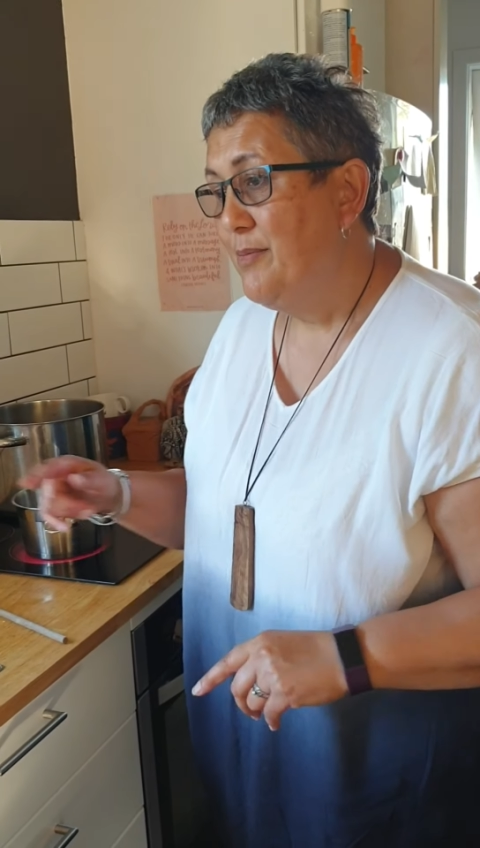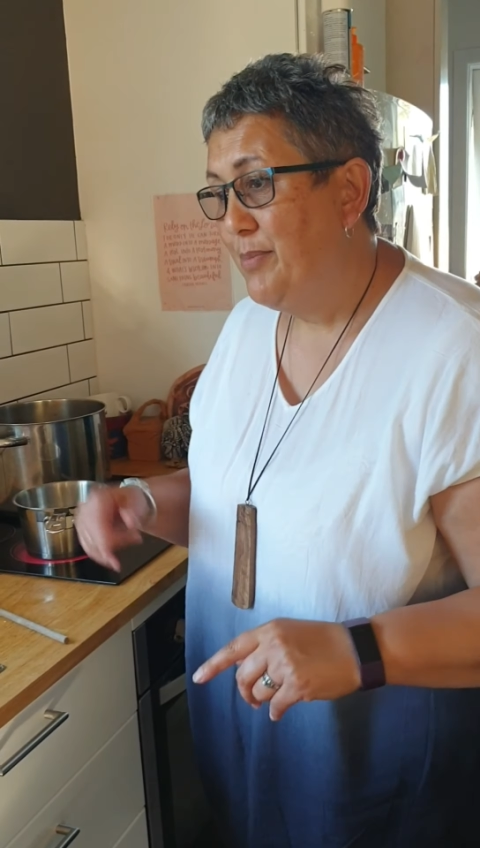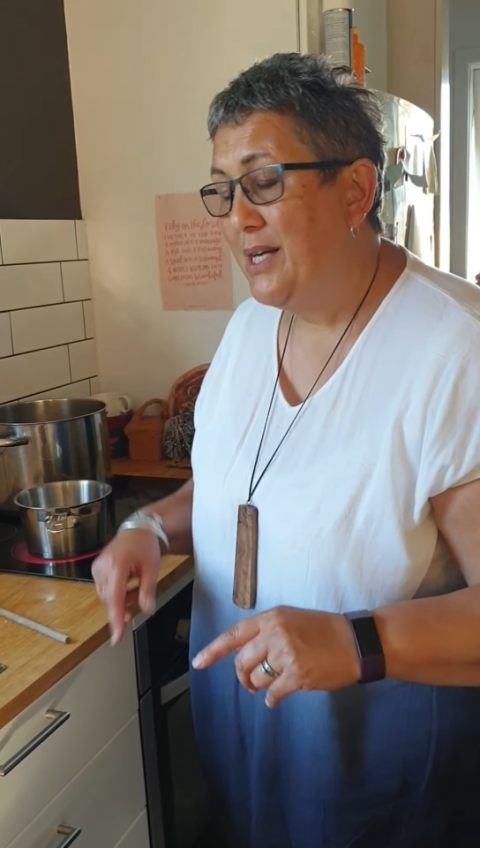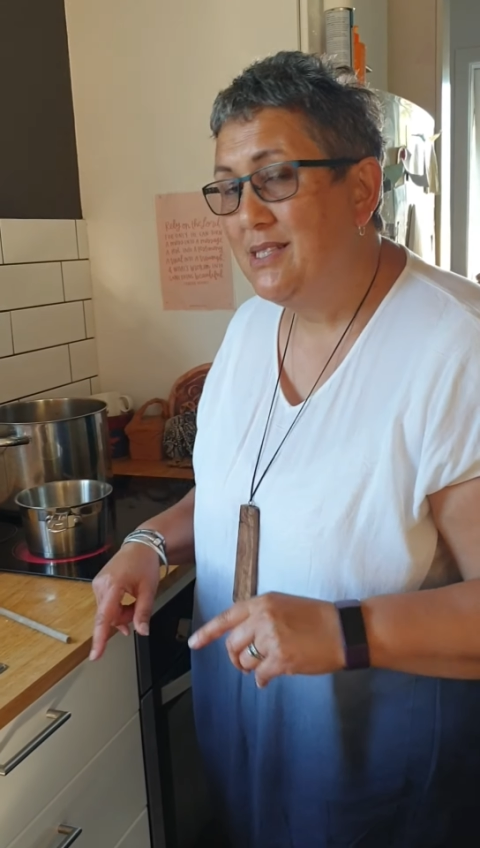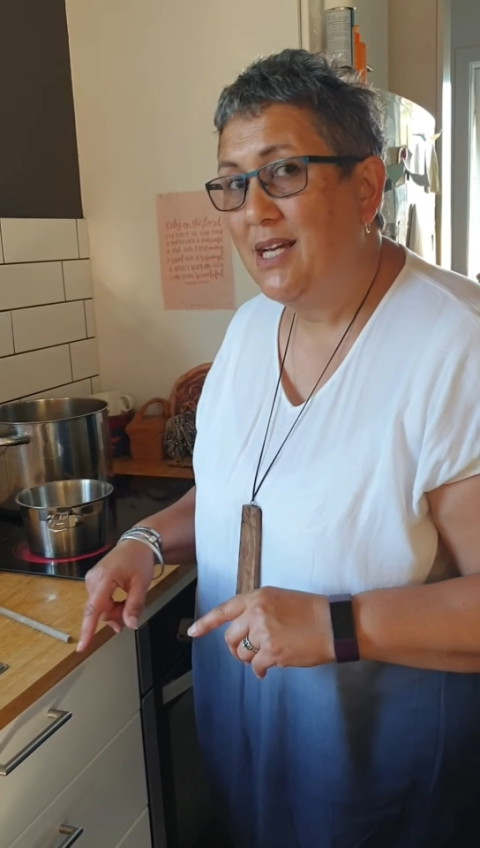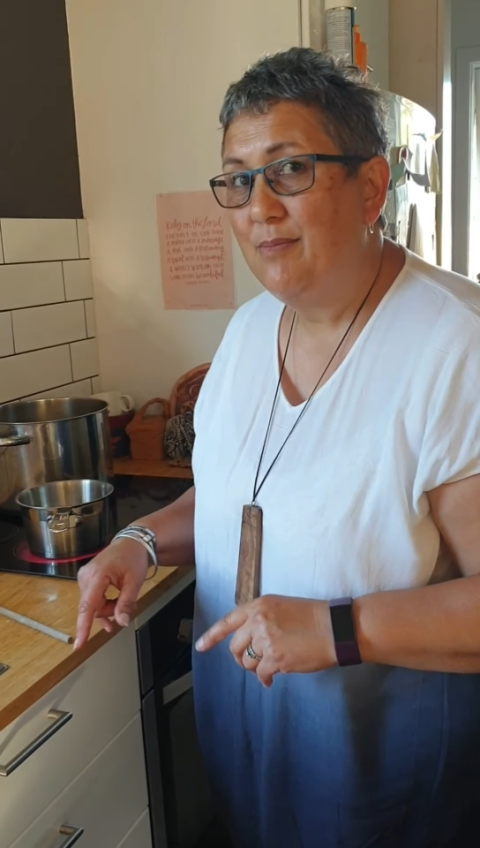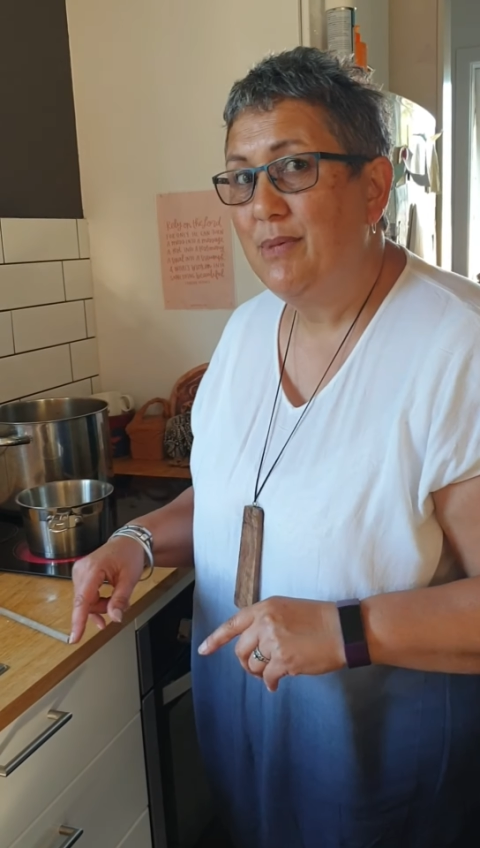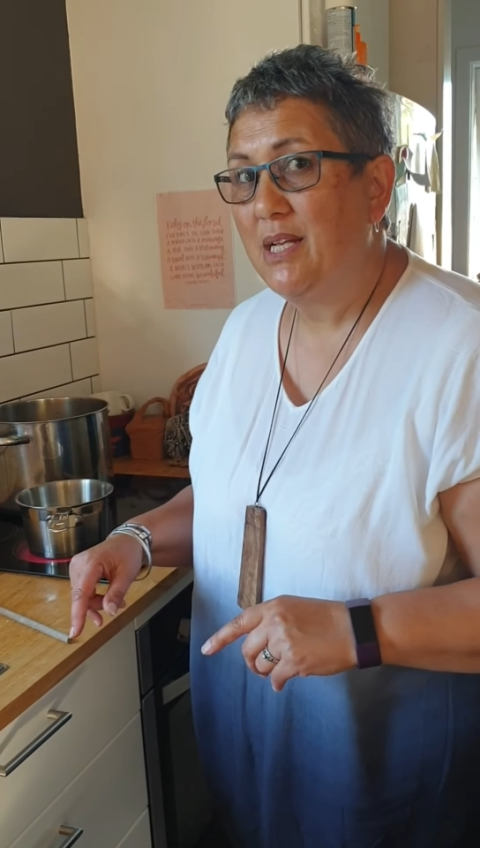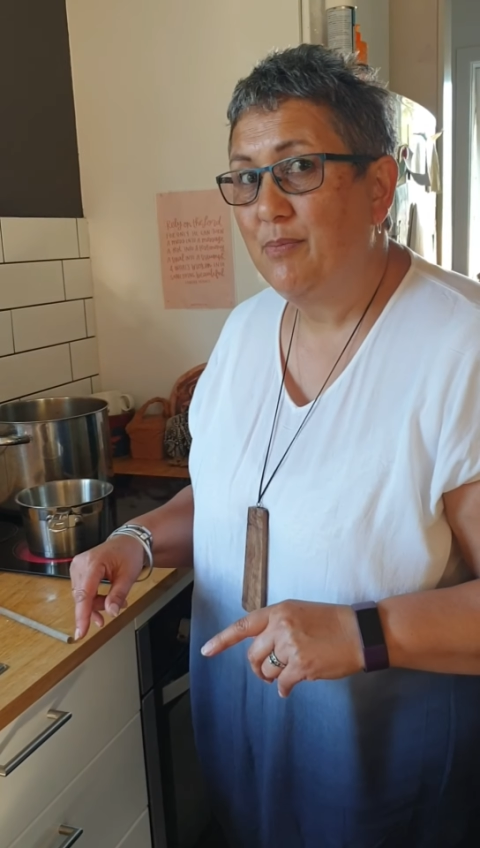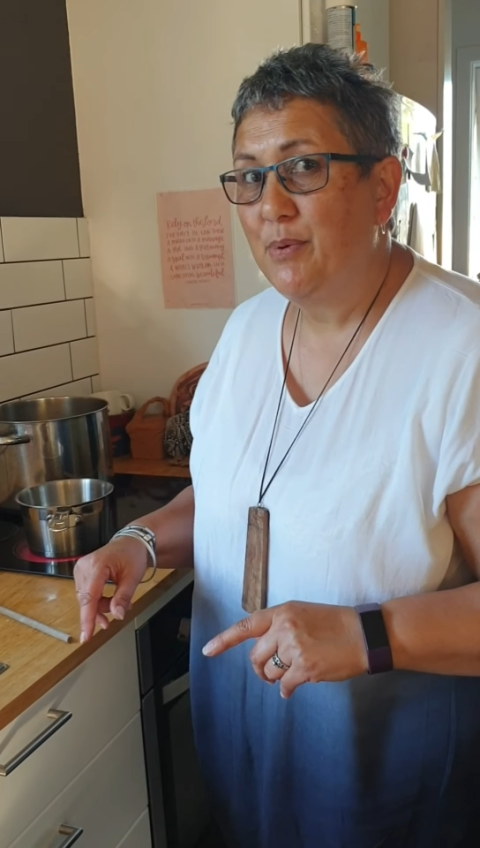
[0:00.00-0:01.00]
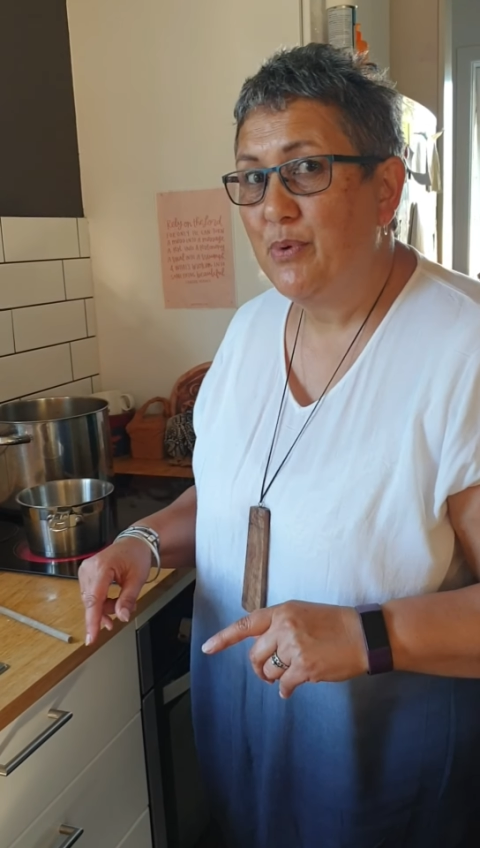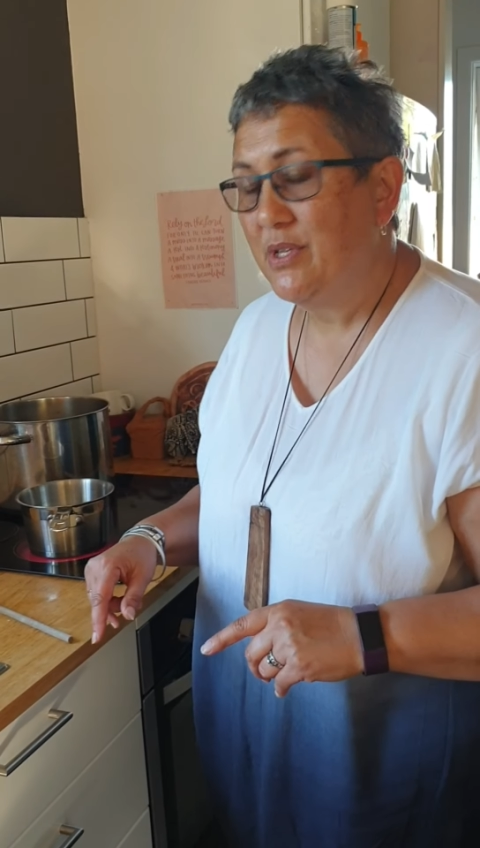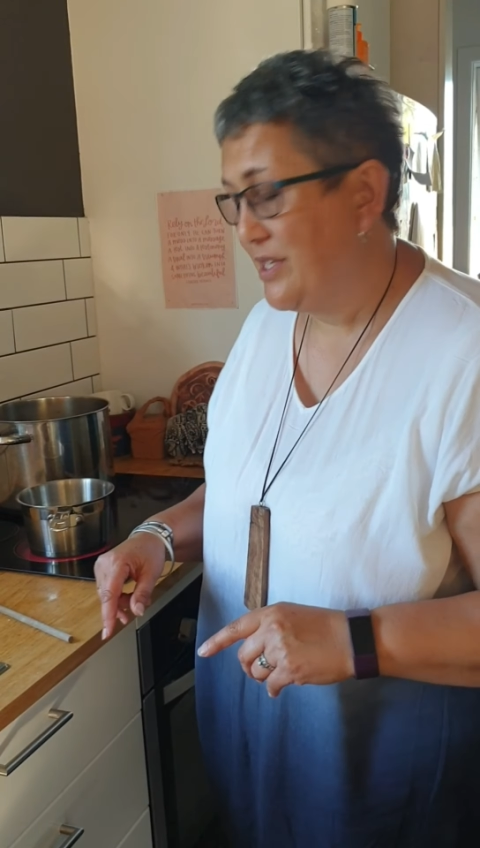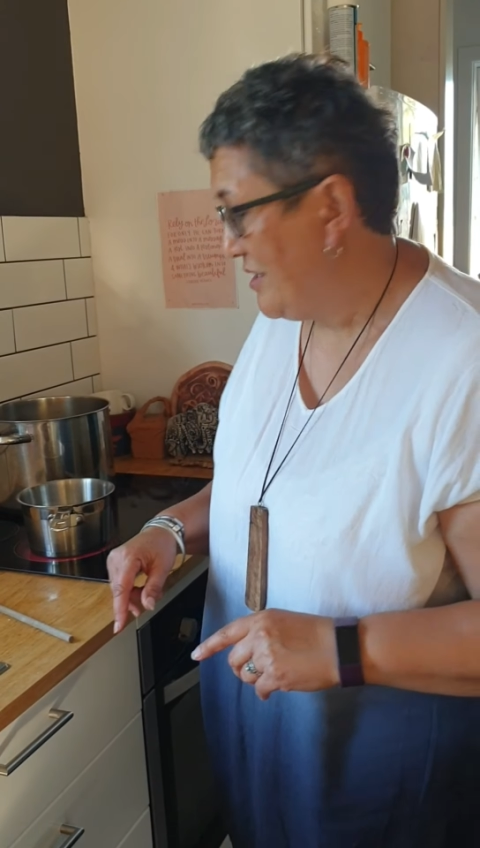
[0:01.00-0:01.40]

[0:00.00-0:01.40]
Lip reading: but it'll be worth